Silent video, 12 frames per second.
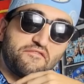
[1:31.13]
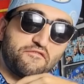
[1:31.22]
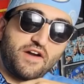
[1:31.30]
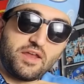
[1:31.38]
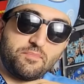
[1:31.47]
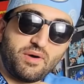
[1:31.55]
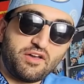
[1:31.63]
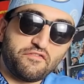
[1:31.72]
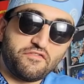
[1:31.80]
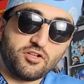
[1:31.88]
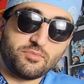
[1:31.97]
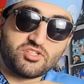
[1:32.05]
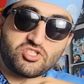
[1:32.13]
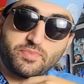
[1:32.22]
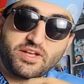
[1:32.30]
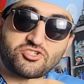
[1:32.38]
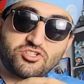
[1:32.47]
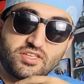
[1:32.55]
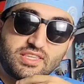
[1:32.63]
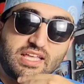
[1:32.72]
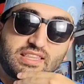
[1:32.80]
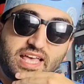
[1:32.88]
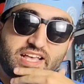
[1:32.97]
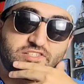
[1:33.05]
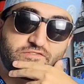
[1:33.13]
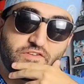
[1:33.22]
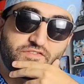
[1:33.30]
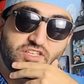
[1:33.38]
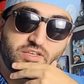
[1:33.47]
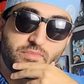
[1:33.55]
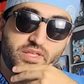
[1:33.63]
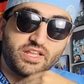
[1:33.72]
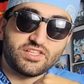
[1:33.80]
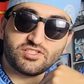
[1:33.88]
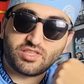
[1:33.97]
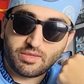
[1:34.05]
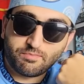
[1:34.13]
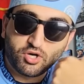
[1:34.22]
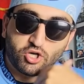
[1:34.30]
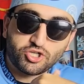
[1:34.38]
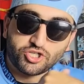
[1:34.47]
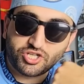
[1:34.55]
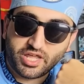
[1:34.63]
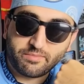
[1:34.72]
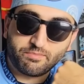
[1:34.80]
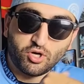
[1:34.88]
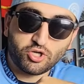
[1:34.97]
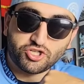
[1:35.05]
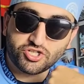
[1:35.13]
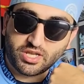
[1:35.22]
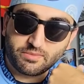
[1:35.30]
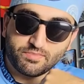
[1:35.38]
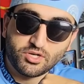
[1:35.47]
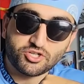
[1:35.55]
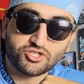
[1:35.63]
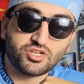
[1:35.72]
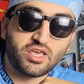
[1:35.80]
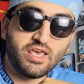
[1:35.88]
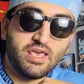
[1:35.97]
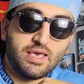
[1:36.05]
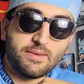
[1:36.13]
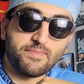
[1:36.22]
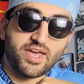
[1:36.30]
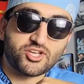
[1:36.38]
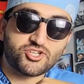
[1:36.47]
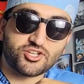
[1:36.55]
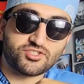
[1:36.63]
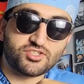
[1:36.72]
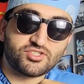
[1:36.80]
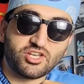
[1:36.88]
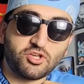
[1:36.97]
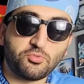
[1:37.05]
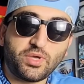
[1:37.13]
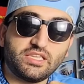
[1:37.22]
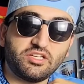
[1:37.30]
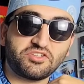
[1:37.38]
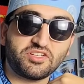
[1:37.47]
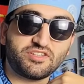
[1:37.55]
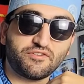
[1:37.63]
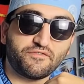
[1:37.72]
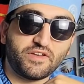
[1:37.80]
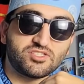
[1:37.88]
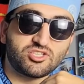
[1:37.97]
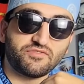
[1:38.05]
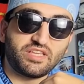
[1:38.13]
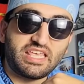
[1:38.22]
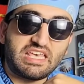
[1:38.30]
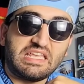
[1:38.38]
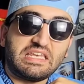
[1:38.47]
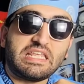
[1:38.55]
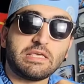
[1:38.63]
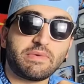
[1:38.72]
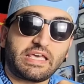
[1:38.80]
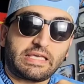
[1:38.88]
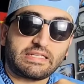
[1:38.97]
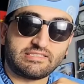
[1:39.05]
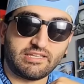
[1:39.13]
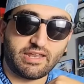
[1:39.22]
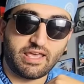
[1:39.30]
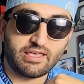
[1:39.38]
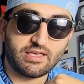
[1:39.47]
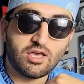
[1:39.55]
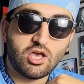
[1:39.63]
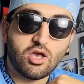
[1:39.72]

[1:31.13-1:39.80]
fight by Fulham, especially in that last 15 minutes. They pushed and pushed and pushed Manchester City. We looked defensively anemic today.